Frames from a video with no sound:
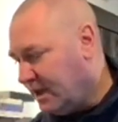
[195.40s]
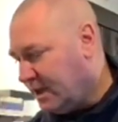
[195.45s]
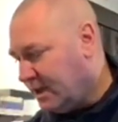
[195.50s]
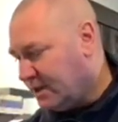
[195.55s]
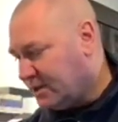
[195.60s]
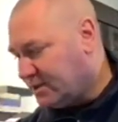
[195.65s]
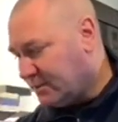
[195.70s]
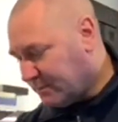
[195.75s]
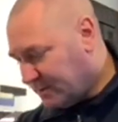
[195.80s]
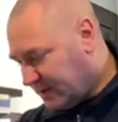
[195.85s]

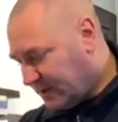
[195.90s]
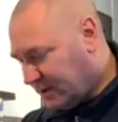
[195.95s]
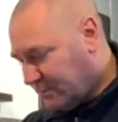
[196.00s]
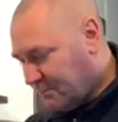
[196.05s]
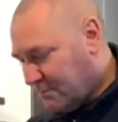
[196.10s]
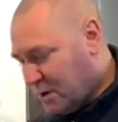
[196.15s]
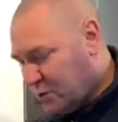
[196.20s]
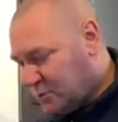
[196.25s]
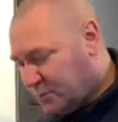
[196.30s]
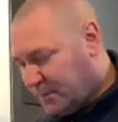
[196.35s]
Something that
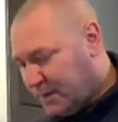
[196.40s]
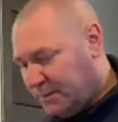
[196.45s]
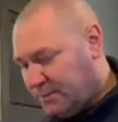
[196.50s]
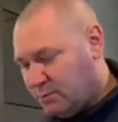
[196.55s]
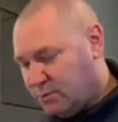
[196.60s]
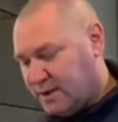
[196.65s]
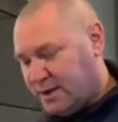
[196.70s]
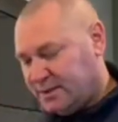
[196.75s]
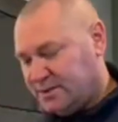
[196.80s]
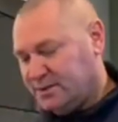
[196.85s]
most
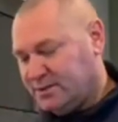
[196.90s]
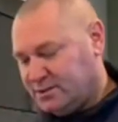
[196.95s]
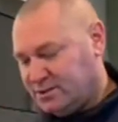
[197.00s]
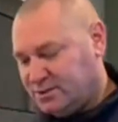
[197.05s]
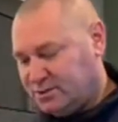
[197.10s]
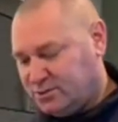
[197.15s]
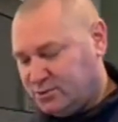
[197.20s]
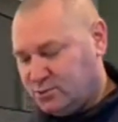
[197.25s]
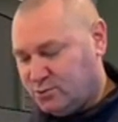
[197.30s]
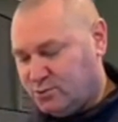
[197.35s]
people has a
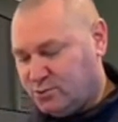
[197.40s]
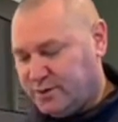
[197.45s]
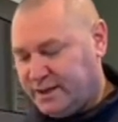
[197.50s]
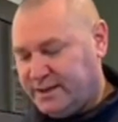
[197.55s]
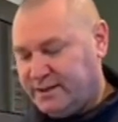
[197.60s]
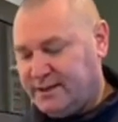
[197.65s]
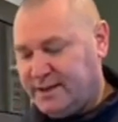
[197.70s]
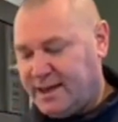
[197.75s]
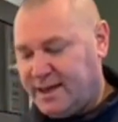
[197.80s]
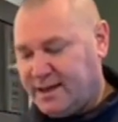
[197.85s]
store
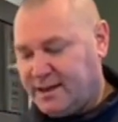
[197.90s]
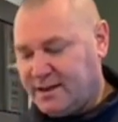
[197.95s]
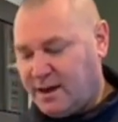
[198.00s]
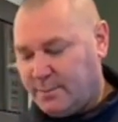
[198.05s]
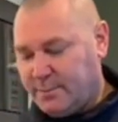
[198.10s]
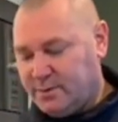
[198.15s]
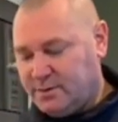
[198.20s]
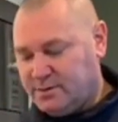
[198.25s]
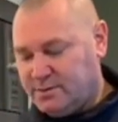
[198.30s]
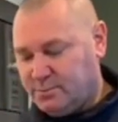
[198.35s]
in their
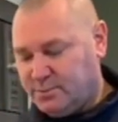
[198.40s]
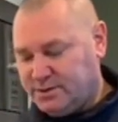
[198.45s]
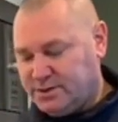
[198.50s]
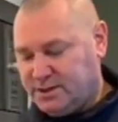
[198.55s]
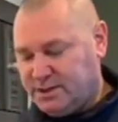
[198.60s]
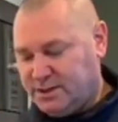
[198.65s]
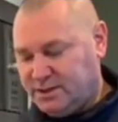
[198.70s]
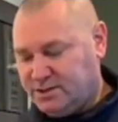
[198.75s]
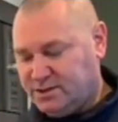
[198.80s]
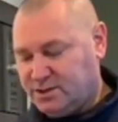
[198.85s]
cupboard, which
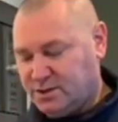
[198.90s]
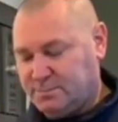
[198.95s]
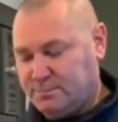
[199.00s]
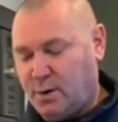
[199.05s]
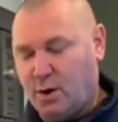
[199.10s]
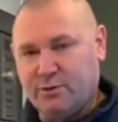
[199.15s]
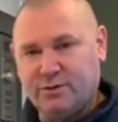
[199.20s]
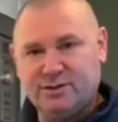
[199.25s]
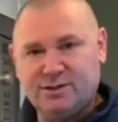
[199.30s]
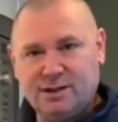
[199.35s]
is just
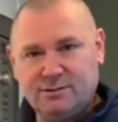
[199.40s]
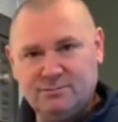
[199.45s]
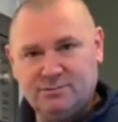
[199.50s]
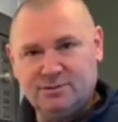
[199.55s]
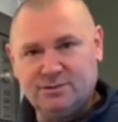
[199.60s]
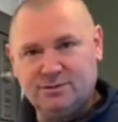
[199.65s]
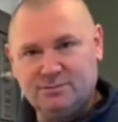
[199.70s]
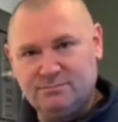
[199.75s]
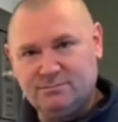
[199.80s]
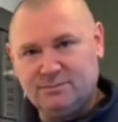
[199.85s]
porridge
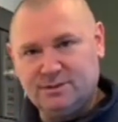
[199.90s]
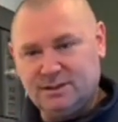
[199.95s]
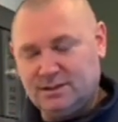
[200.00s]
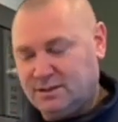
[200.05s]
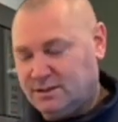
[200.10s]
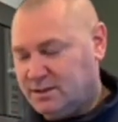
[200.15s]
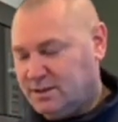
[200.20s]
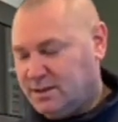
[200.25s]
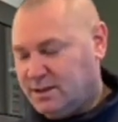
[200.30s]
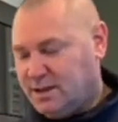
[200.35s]
oats.
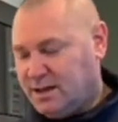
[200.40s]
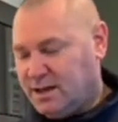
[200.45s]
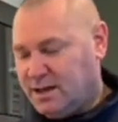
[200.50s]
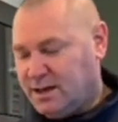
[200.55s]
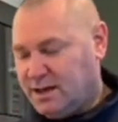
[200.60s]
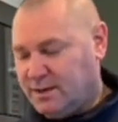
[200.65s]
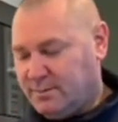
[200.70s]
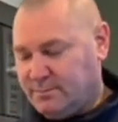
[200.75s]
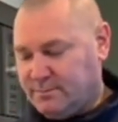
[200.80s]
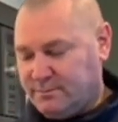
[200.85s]

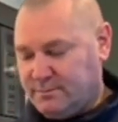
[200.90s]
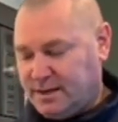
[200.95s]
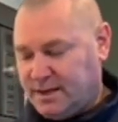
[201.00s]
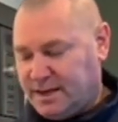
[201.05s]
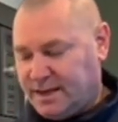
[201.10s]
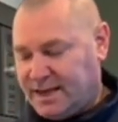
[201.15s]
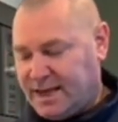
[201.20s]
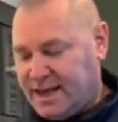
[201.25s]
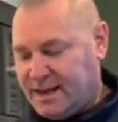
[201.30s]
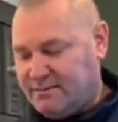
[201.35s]

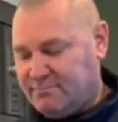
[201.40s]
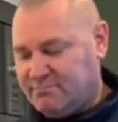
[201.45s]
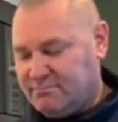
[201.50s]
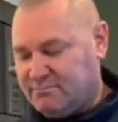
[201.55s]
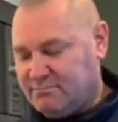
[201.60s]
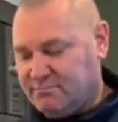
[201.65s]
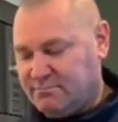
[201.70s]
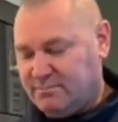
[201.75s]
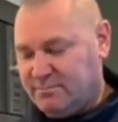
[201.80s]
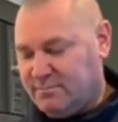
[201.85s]

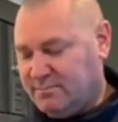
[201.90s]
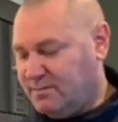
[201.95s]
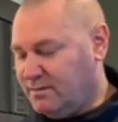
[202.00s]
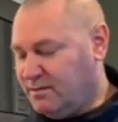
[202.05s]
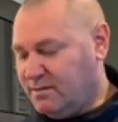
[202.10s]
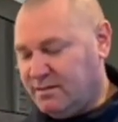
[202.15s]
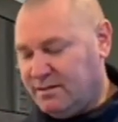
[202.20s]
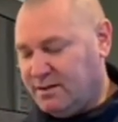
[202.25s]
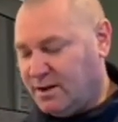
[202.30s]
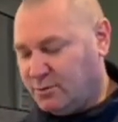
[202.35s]
Again,
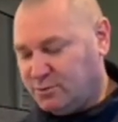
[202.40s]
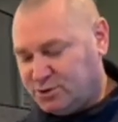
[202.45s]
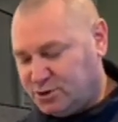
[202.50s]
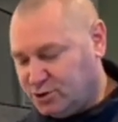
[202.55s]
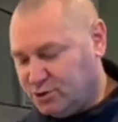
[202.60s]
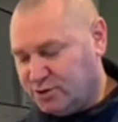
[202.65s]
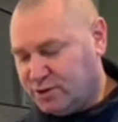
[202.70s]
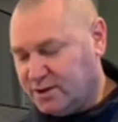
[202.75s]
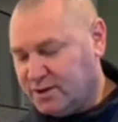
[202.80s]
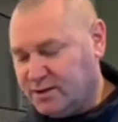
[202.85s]
no
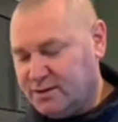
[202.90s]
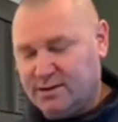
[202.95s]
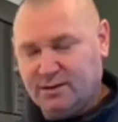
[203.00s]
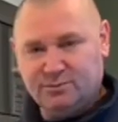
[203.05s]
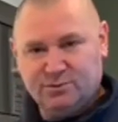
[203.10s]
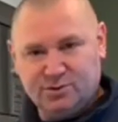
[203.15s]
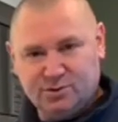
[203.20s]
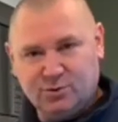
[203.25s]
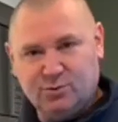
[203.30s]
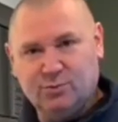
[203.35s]
sugar, no
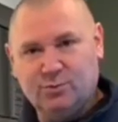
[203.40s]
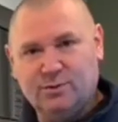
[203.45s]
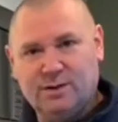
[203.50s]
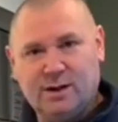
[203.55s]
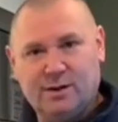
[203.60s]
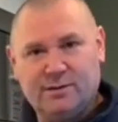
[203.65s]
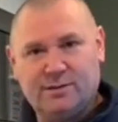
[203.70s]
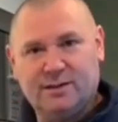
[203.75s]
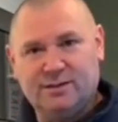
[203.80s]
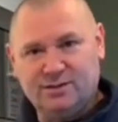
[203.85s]
salt,
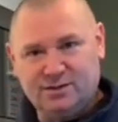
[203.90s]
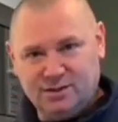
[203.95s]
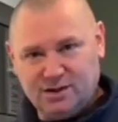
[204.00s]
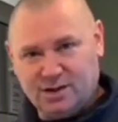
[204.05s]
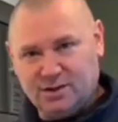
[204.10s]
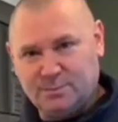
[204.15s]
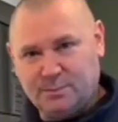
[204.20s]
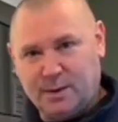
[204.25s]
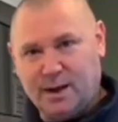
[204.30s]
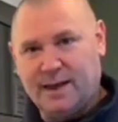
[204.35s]
nothing,
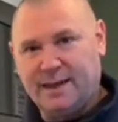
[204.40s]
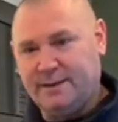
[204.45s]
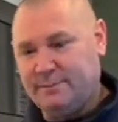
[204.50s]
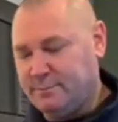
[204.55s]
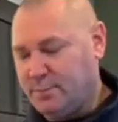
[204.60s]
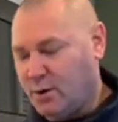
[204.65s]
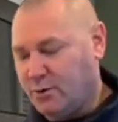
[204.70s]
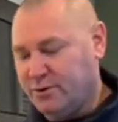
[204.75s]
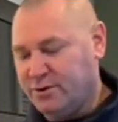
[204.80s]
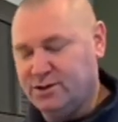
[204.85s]
just plain
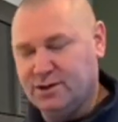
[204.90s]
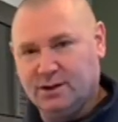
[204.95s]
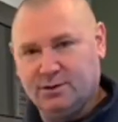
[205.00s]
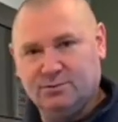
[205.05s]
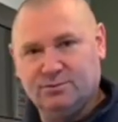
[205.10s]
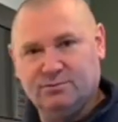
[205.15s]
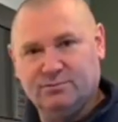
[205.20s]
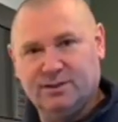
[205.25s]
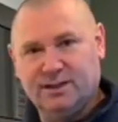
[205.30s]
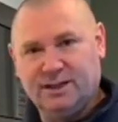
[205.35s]
porridge
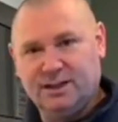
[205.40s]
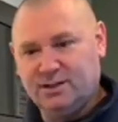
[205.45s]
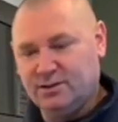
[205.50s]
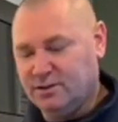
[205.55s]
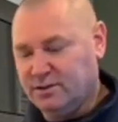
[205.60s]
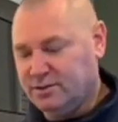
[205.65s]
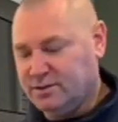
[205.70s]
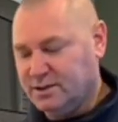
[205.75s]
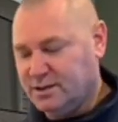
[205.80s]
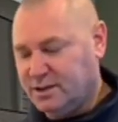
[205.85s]
oats. Really
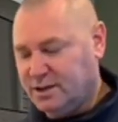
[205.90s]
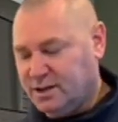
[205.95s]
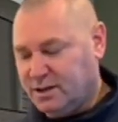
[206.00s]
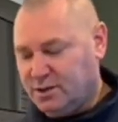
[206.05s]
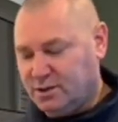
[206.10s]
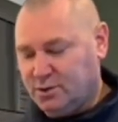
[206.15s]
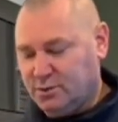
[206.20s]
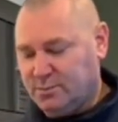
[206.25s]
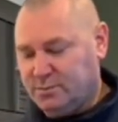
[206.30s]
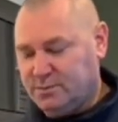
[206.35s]
good,
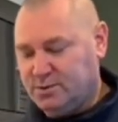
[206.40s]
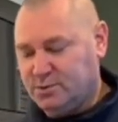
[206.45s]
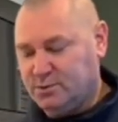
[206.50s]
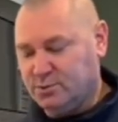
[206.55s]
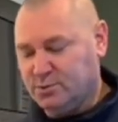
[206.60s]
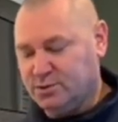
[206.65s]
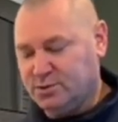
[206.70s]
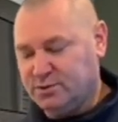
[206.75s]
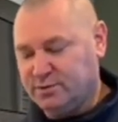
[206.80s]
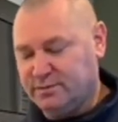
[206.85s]
good
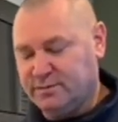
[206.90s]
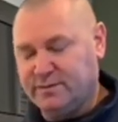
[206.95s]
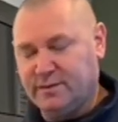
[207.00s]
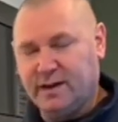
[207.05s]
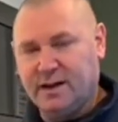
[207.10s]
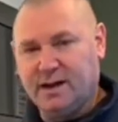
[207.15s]
source of